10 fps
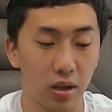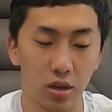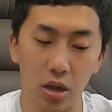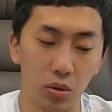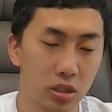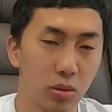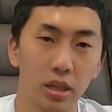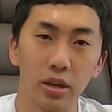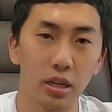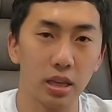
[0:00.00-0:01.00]
I went to
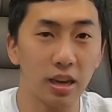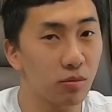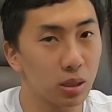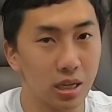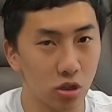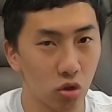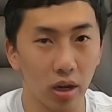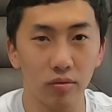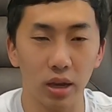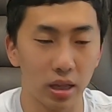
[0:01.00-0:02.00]
McLaren, they gave me a test
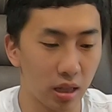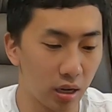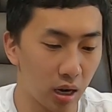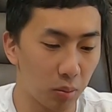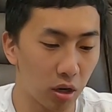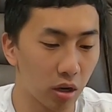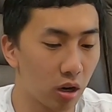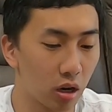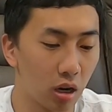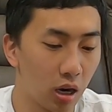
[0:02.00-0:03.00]
drive, and then I bought a
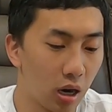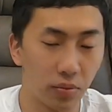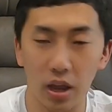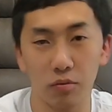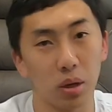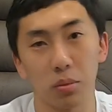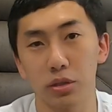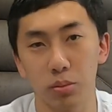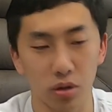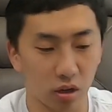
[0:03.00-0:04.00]
car. I bought
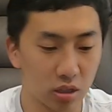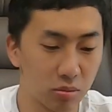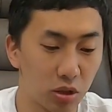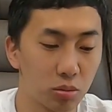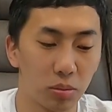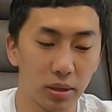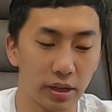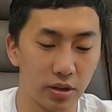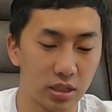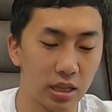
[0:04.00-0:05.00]
multiple cars, multiple
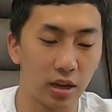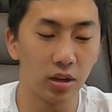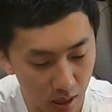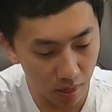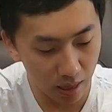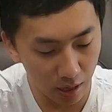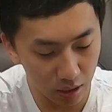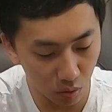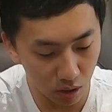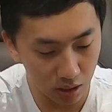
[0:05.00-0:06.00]
McLarens now.
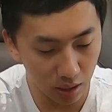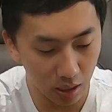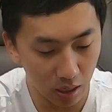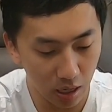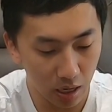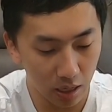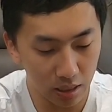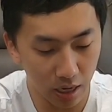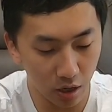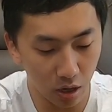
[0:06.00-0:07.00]
That was the
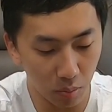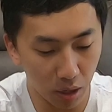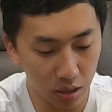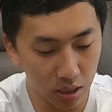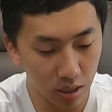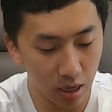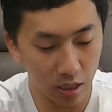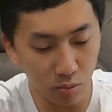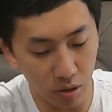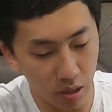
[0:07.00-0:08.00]
entire unboxing
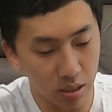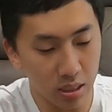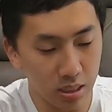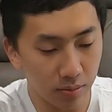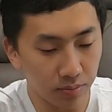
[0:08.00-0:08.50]
experience.